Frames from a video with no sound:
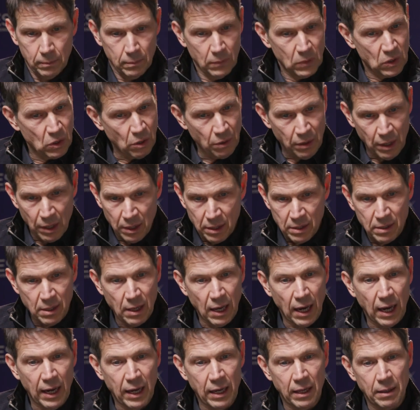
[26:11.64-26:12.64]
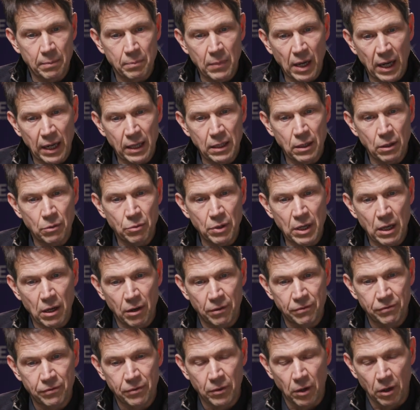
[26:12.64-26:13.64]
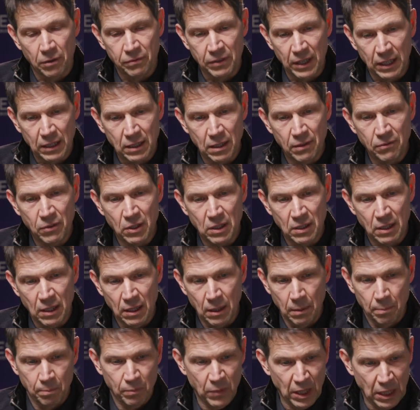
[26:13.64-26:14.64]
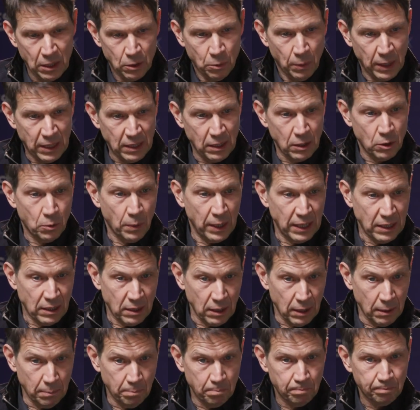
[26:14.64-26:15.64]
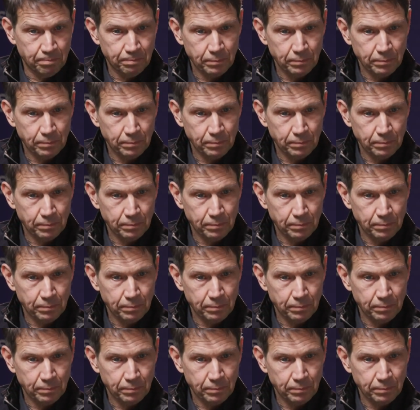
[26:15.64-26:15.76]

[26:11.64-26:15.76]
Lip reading: So there is a high degree of activity in 2020.